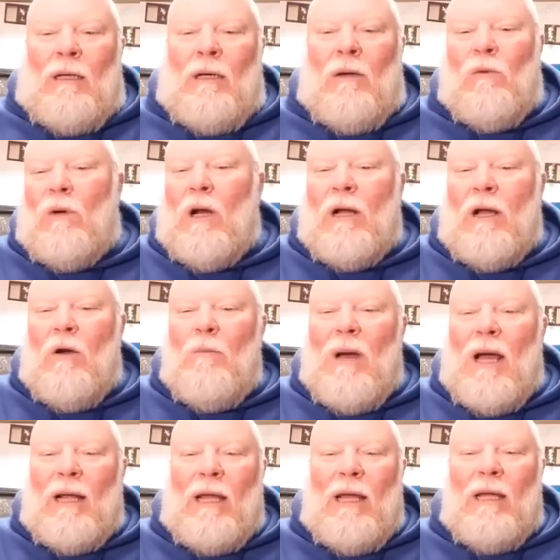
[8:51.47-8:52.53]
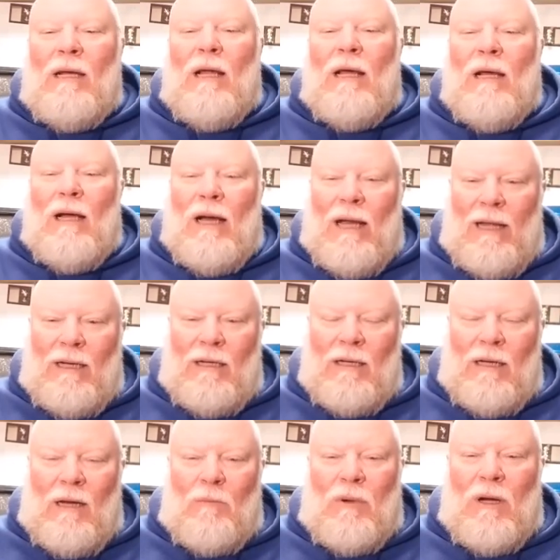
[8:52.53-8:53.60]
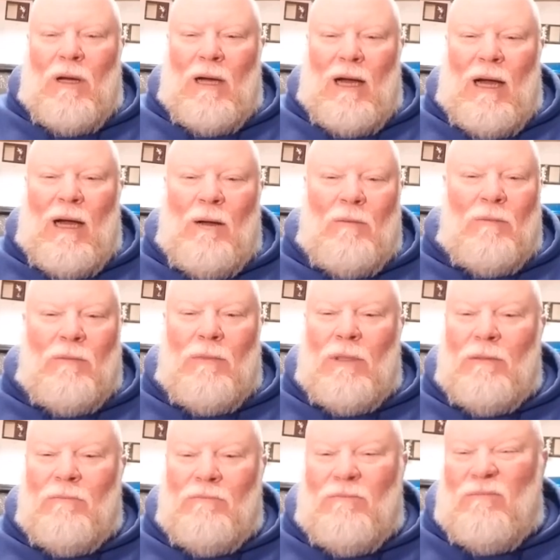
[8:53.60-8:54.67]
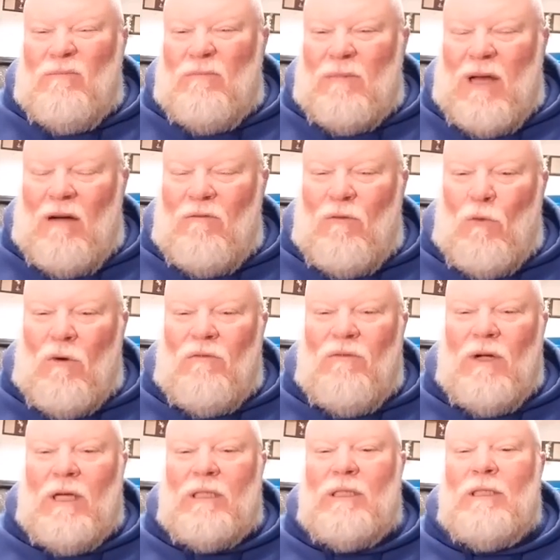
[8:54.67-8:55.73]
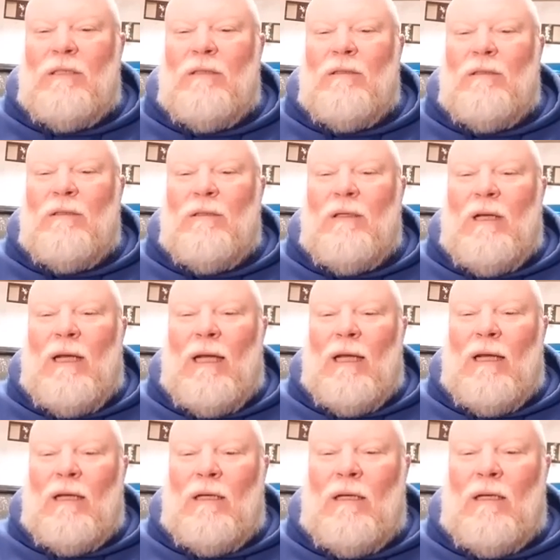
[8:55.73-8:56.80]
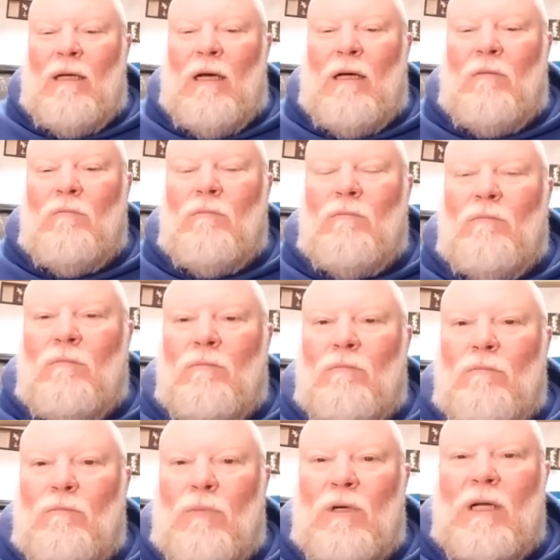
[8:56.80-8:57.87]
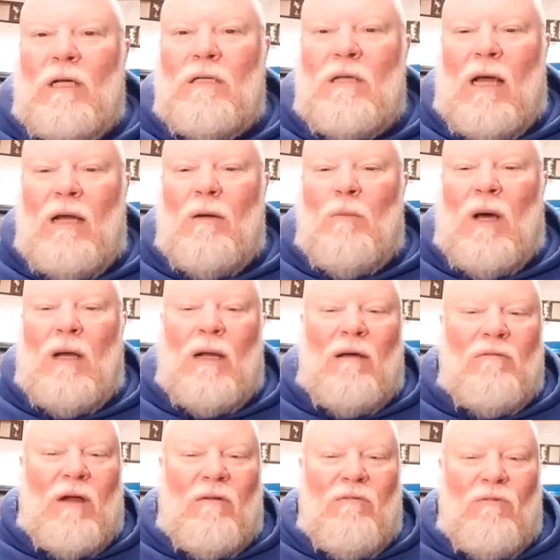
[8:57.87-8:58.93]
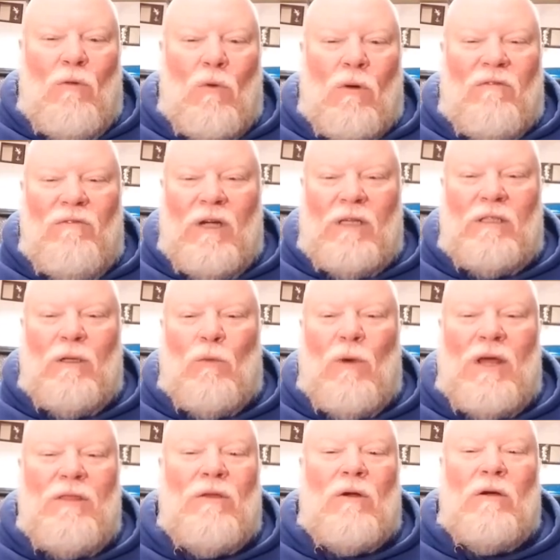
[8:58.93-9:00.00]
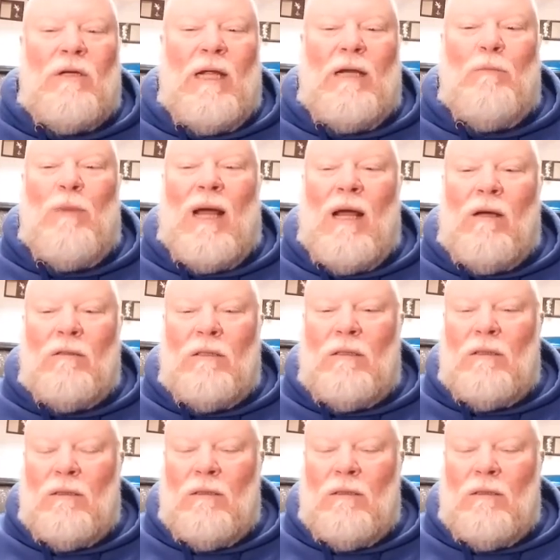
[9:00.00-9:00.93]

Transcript: when I go back in, I ended up, I'm um, got four fish. And um, pretty excited about it. I've got four fish that weigh 13 pounds.